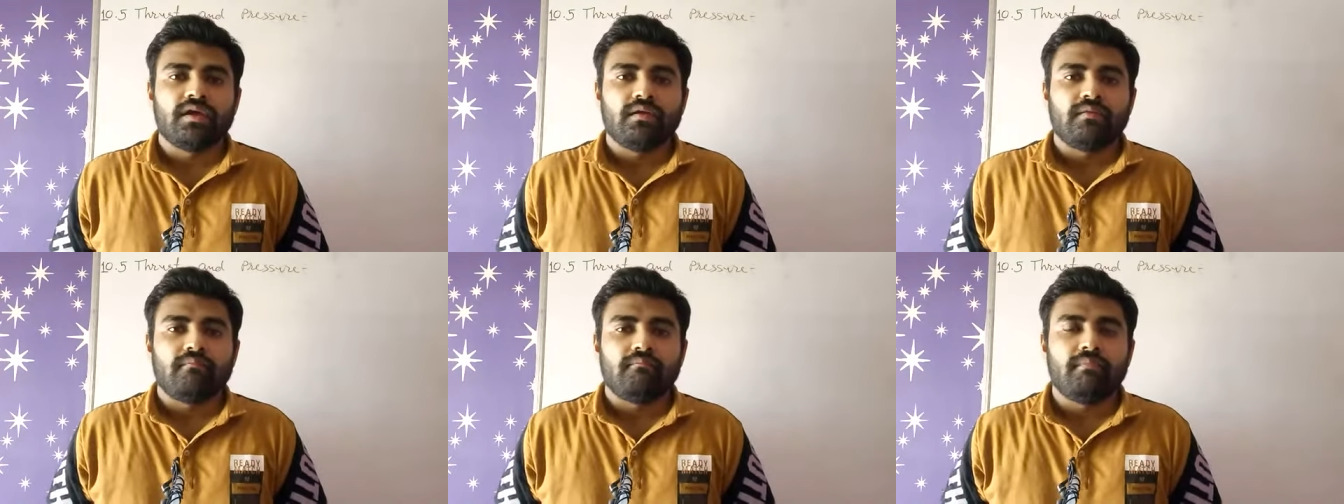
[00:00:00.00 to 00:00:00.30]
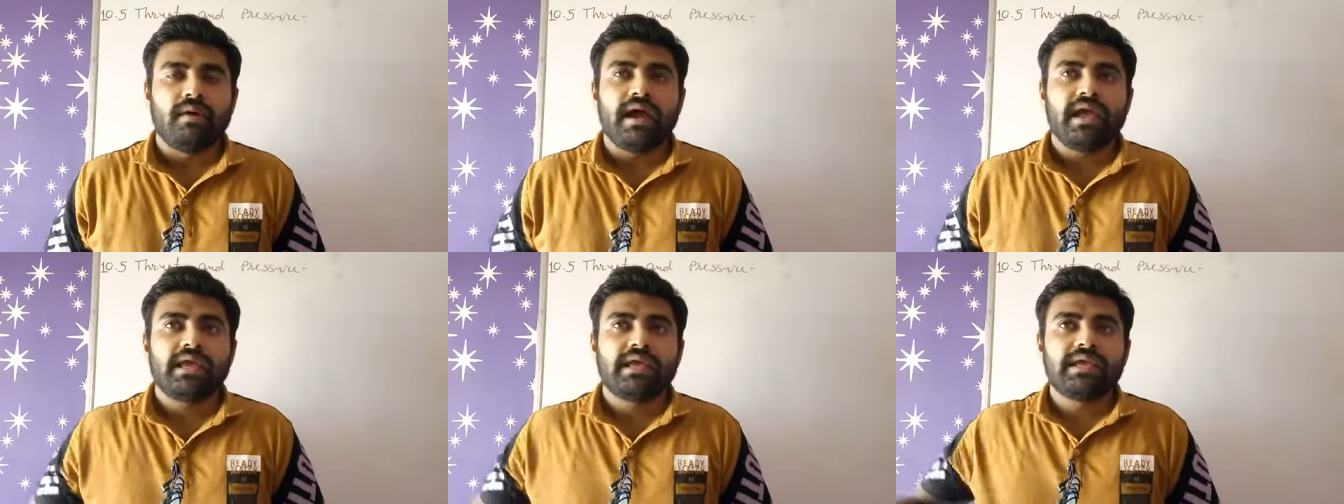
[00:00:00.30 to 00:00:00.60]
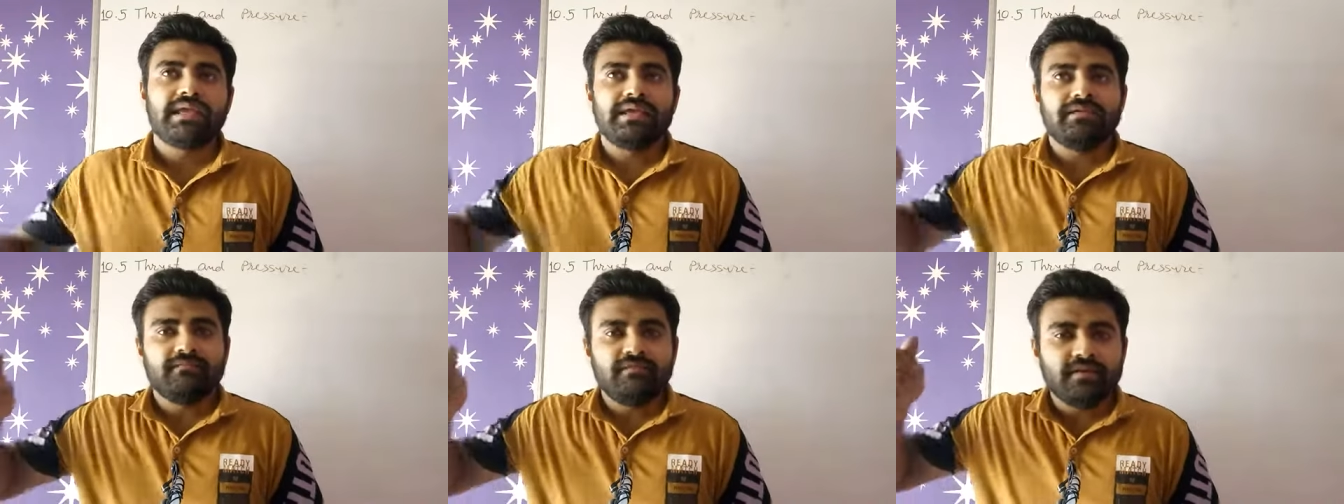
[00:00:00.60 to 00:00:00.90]
by
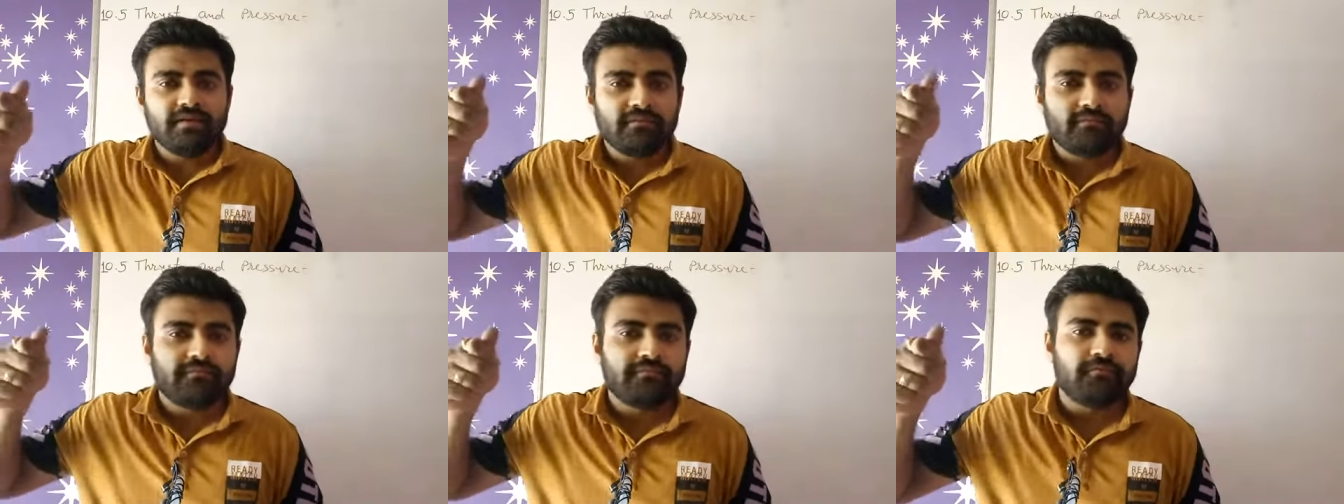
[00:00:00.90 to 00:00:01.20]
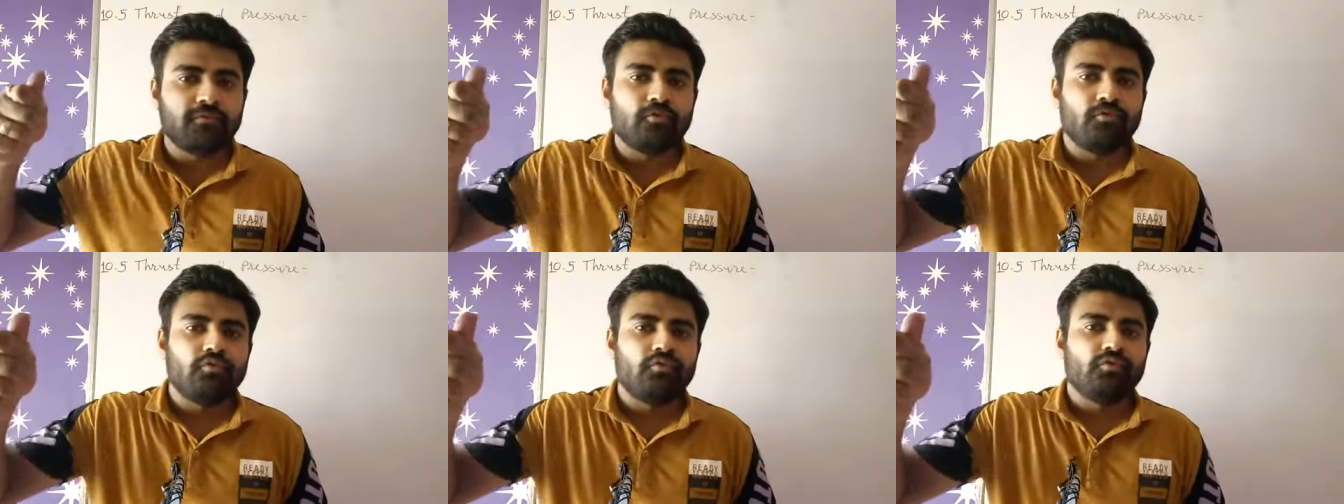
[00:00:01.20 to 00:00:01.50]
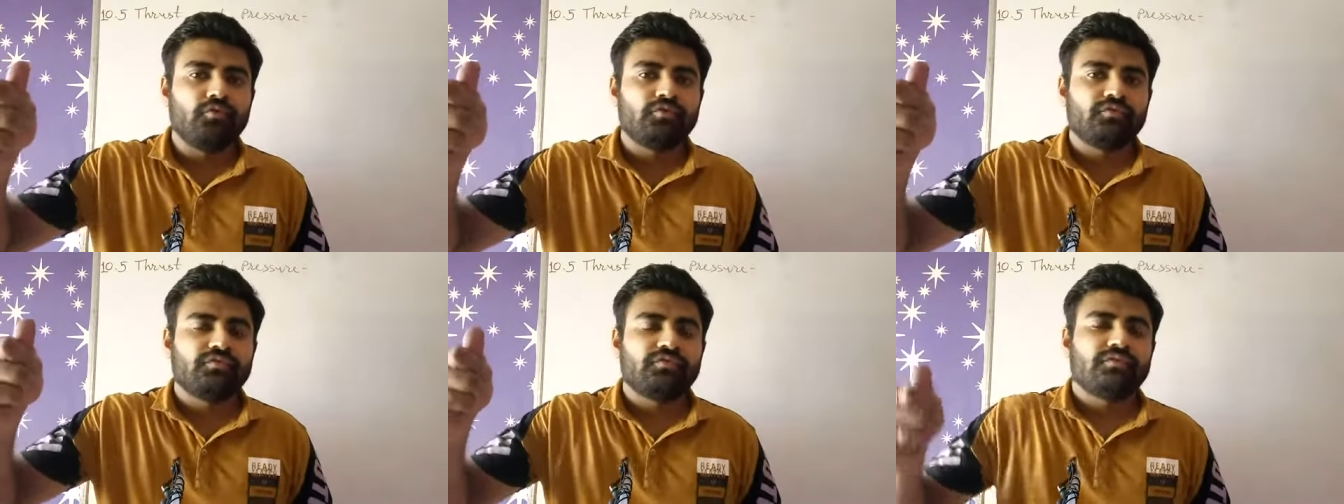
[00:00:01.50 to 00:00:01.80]
giving
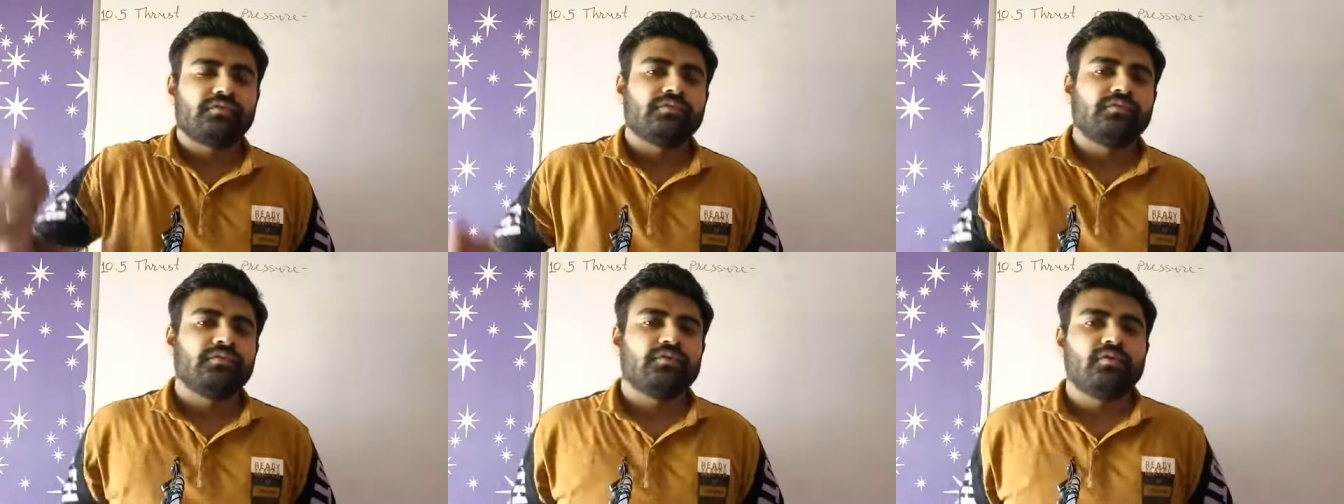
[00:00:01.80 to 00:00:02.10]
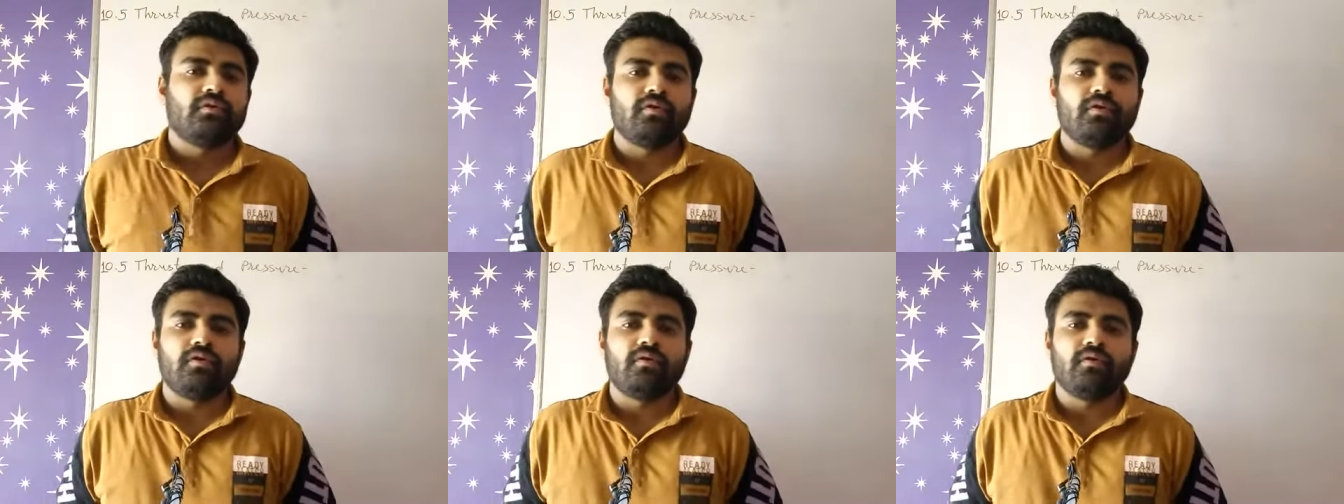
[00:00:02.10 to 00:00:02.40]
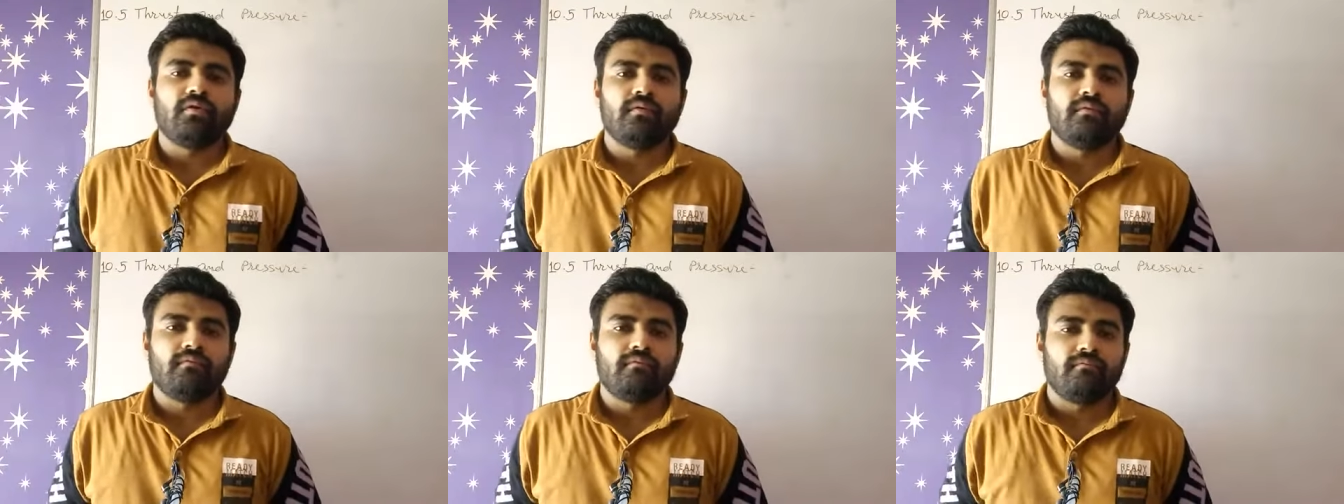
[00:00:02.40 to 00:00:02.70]
force
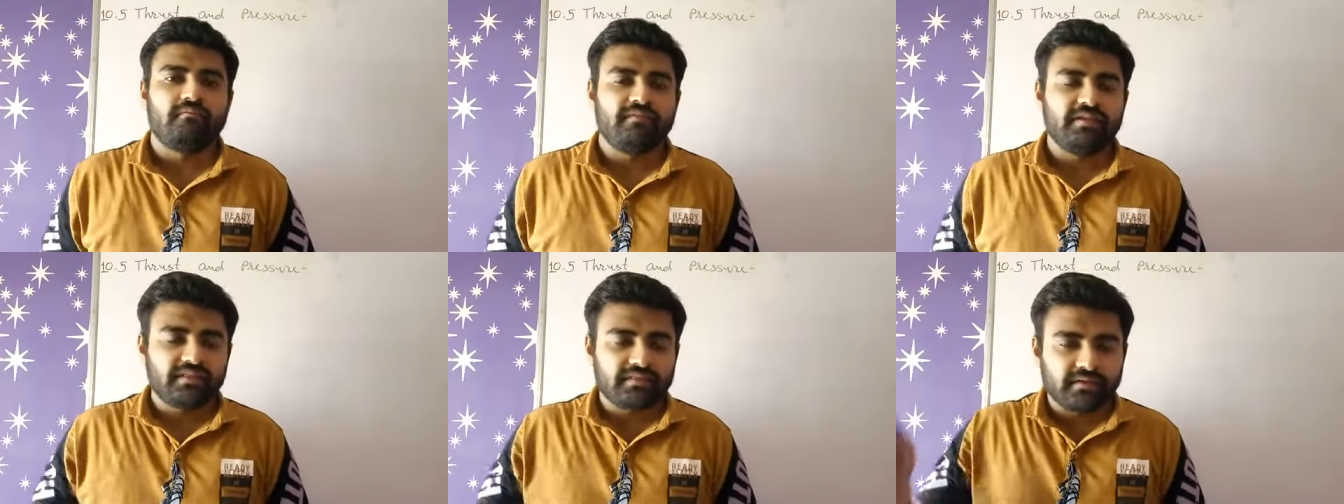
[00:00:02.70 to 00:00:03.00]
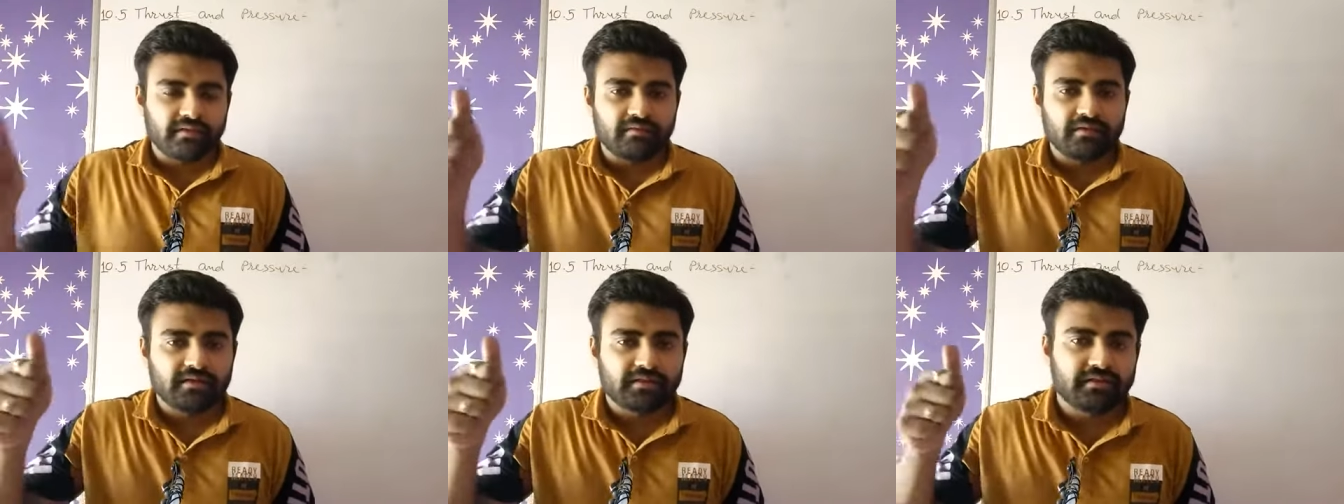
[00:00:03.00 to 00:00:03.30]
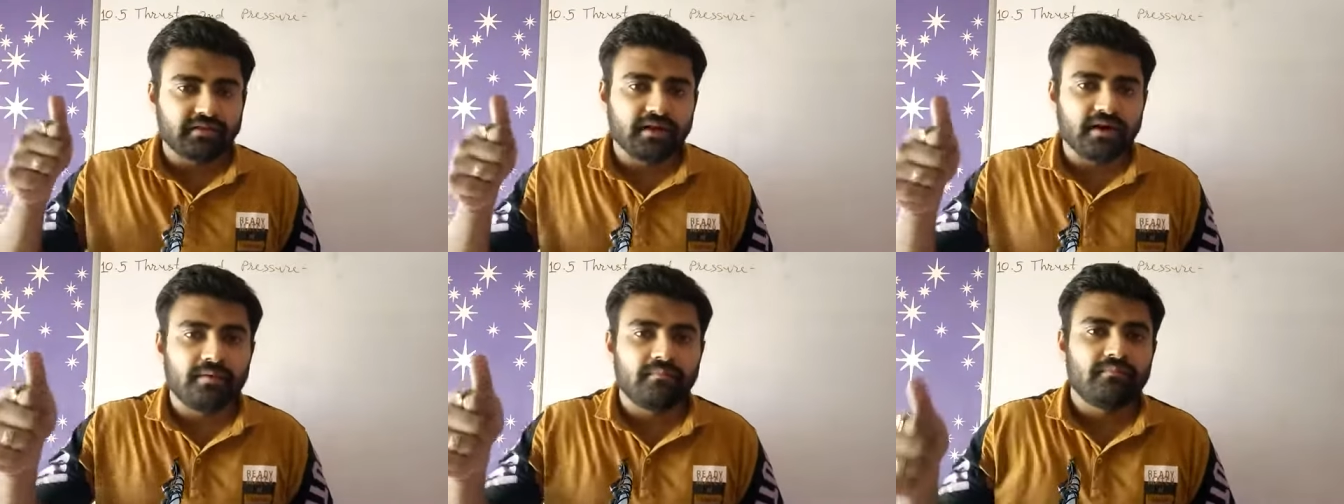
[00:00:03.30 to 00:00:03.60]
with our
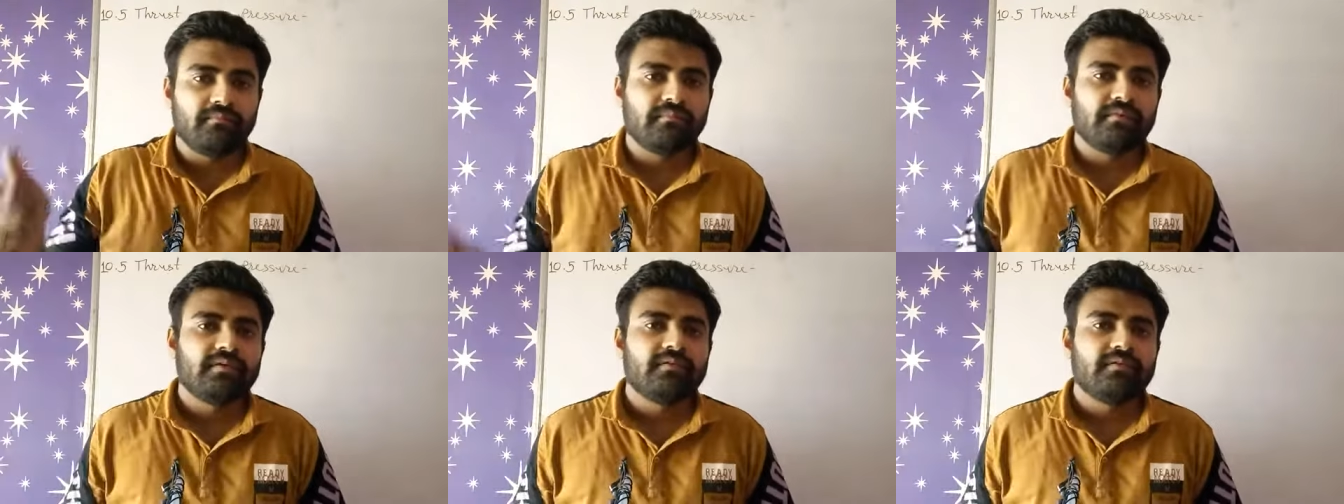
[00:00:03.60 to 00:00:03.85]
thumb,